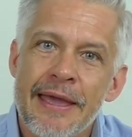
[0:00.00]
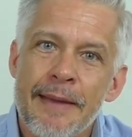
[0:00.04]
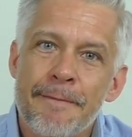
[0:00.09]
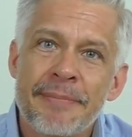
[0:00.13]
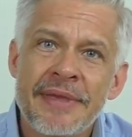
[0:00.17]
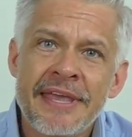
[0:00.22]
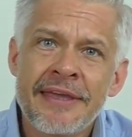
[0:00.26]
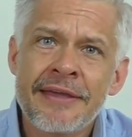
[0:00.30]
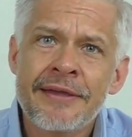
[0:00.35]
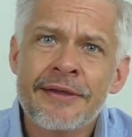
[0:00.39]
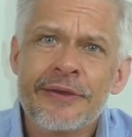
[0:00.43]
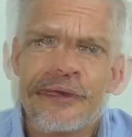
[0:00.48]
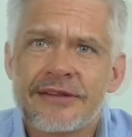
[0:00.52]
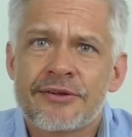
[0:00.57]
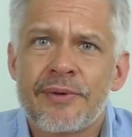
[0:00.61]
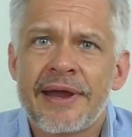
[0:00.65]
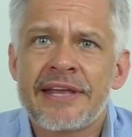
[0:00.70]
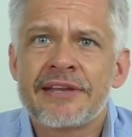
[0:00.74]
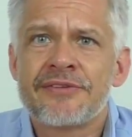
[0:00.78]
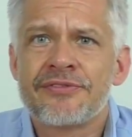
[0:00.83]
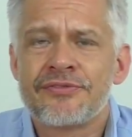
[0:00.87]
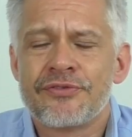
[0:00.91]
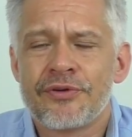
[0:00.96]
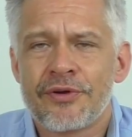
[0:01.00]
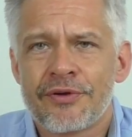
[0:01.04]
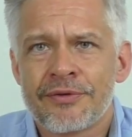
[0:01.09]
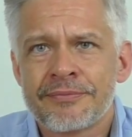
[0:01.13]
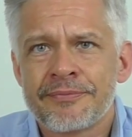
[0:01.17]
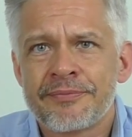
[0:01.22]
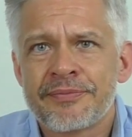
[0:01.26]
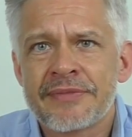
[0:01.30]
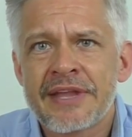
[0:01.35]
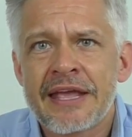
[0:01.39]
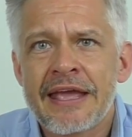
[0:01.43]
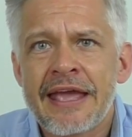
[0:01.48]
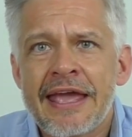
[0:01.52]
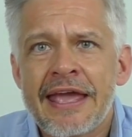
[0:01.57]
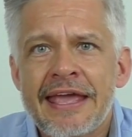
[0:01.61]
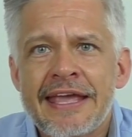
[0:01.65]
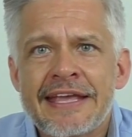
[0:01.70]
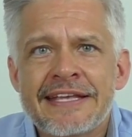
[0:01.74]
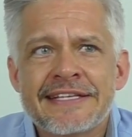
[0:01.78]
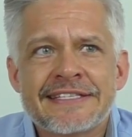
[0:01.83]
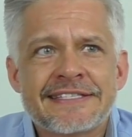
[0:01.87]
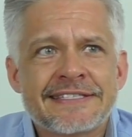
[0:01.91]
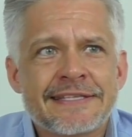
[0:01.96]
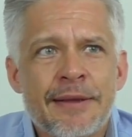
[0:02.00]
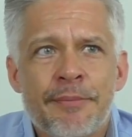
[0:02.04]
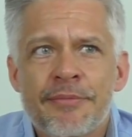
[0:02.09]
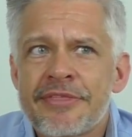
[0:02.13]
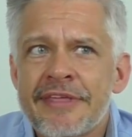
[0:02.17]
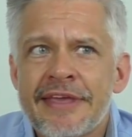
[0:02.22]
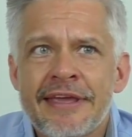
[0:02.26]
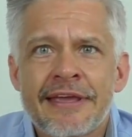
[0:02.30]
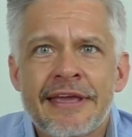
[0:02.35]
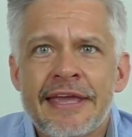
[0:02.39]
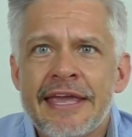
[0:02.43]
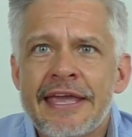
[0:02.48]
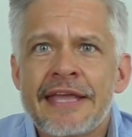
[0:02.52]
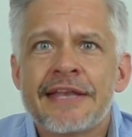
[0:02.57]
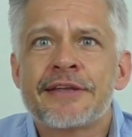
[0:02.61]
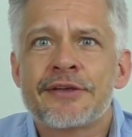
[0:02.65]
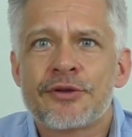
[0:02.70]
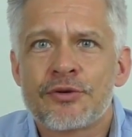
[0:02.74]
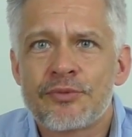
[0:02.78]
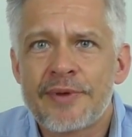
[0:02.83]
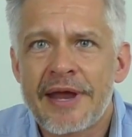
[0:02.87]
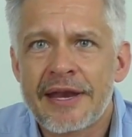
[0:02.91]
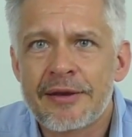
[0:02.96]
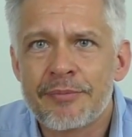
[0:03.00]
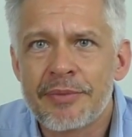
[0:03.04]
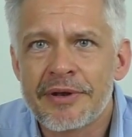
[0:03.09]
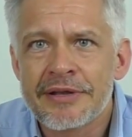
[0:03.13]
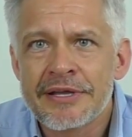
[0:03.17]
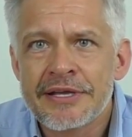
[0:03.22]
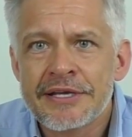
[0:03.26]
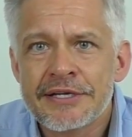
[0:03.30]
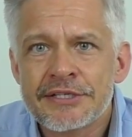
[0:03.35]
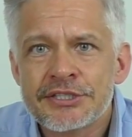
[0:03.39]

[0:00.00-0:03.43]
Being grateful is something incredible.